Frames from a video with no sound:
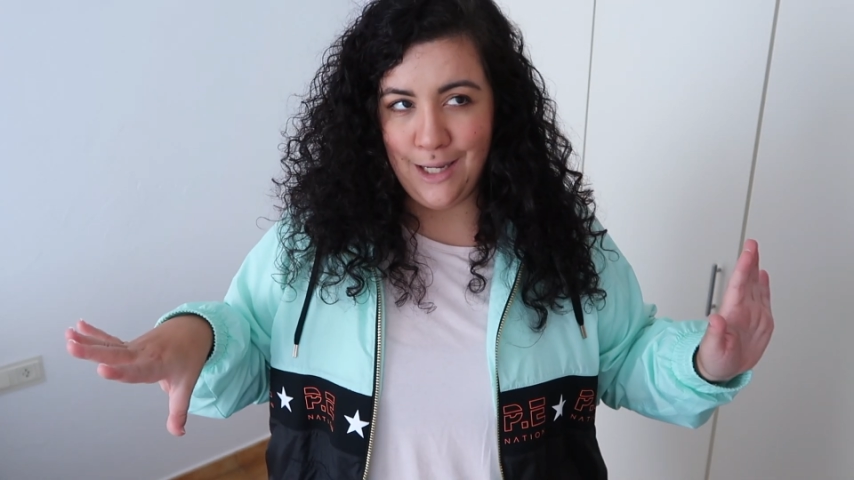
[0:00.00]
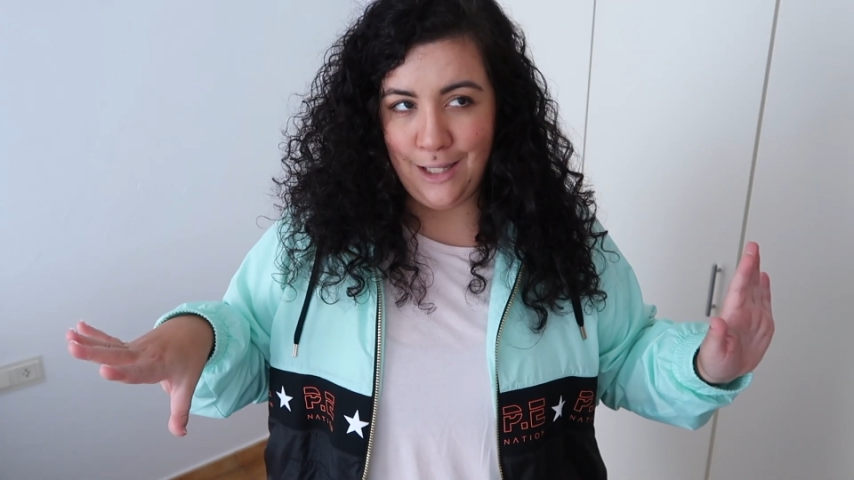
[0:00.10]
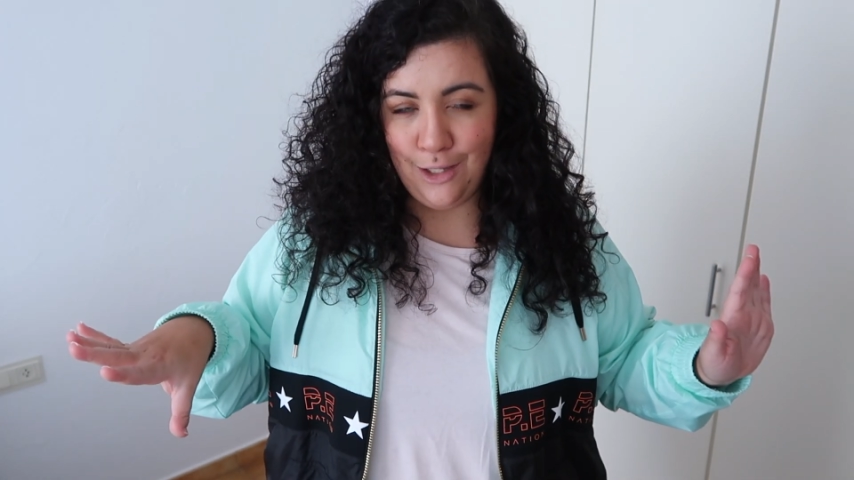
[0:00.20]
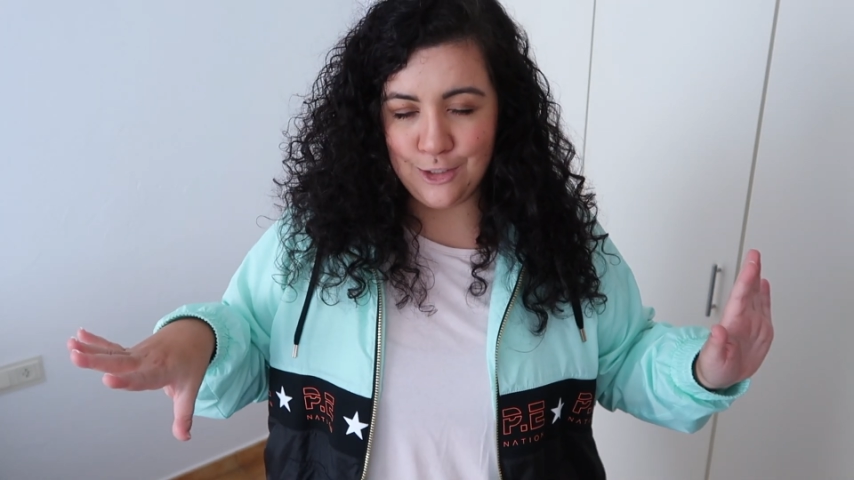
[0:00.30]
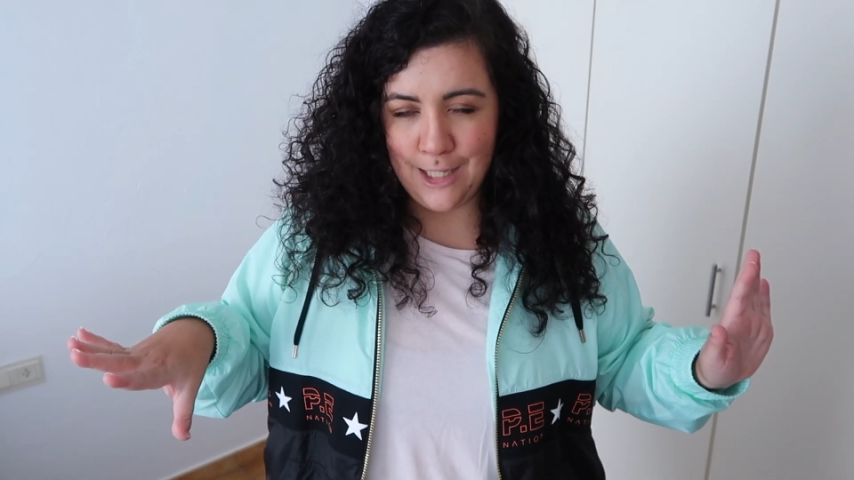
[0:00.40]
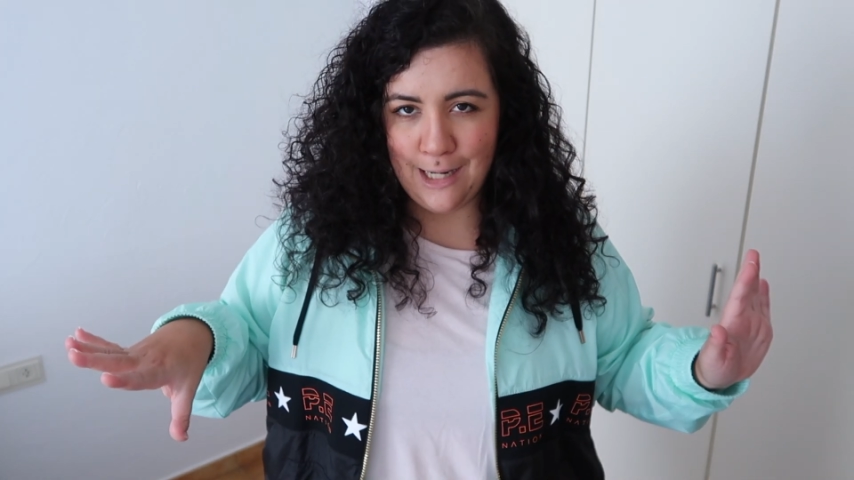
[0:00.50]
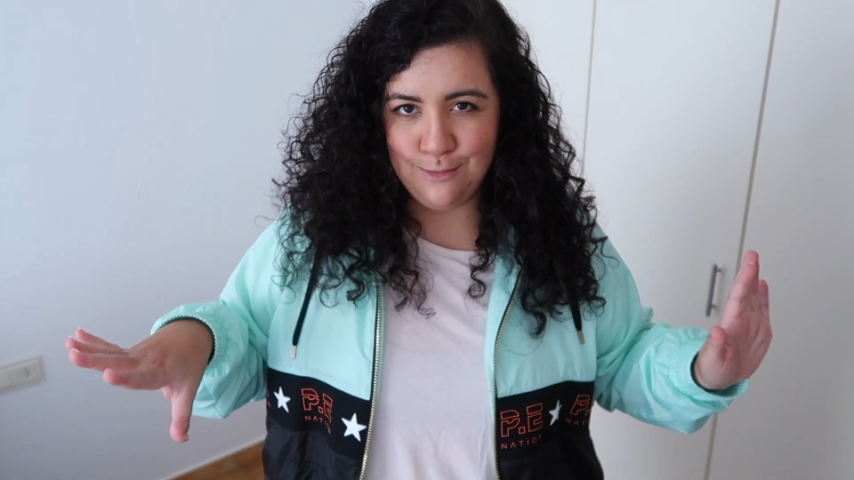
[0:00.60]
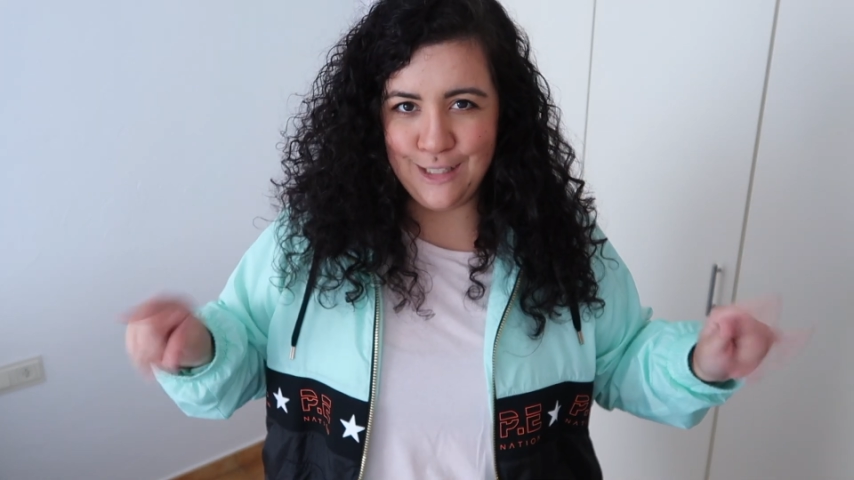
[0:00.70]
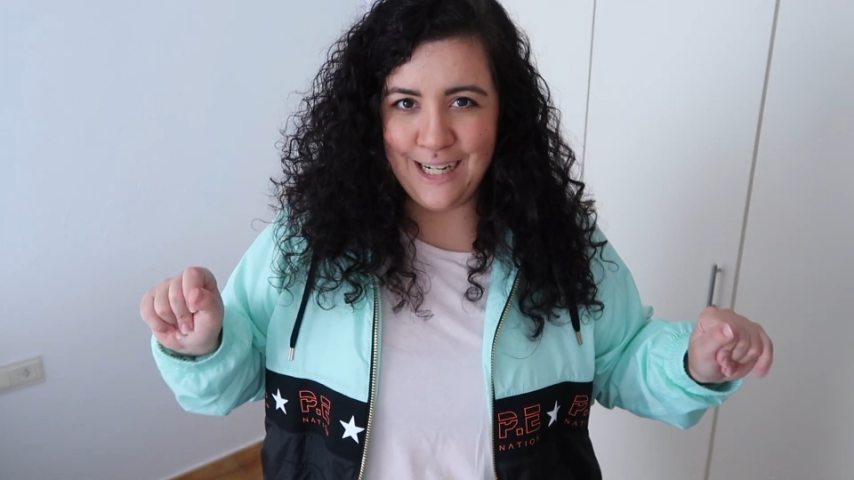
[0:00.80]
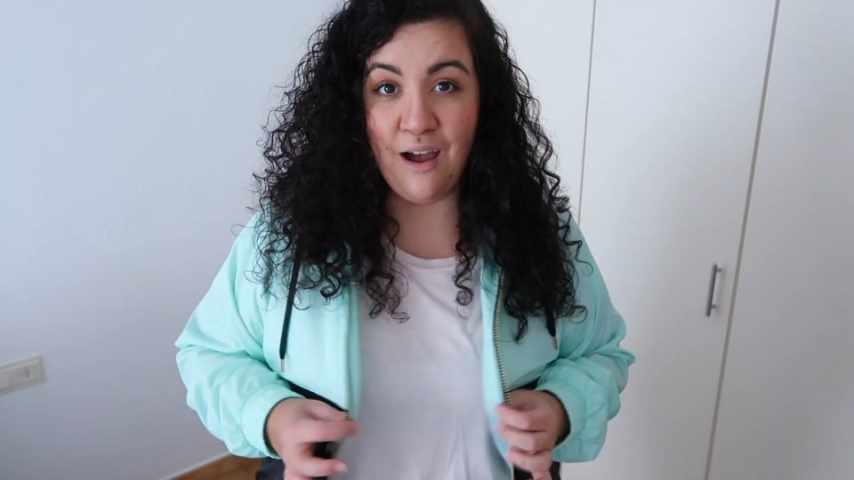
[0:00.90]

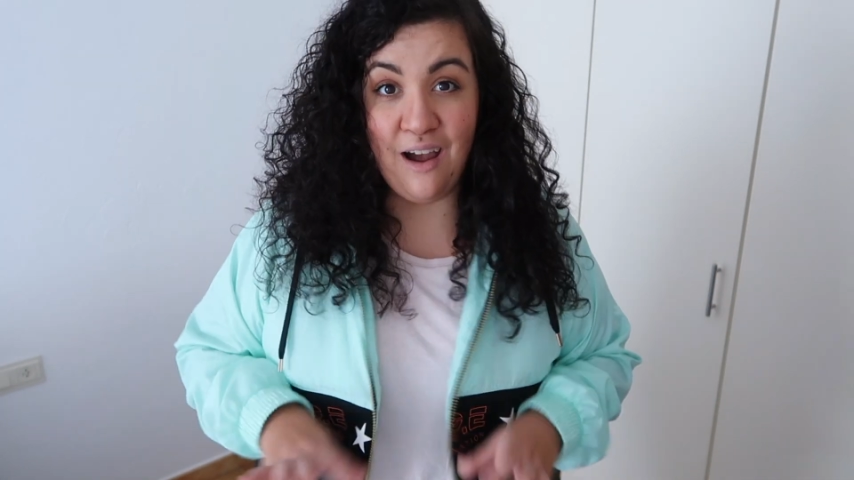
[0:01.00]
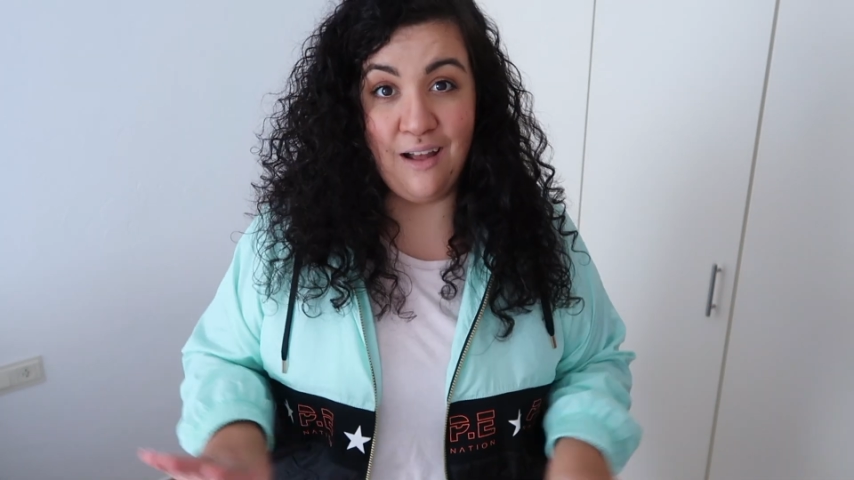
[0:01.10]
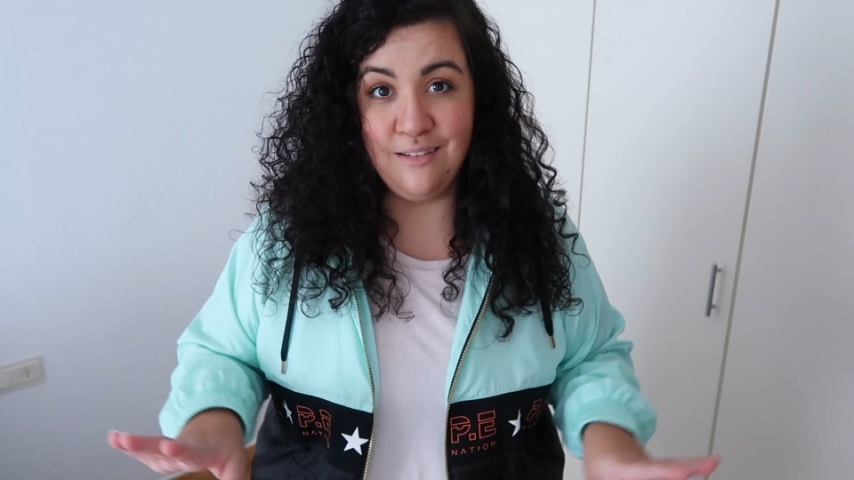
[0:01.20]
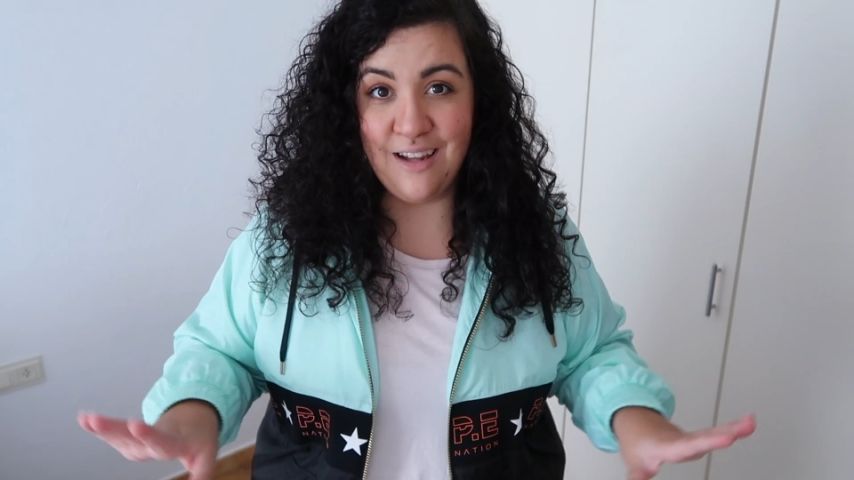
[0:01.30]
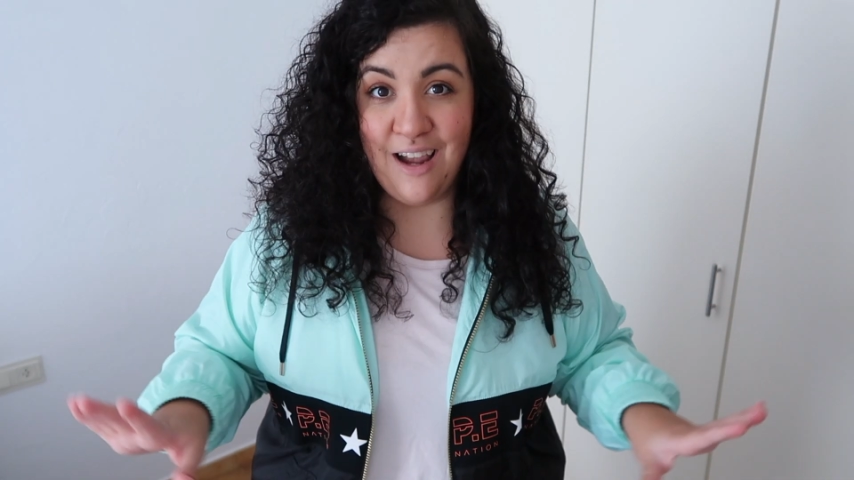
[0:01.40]
lockdown and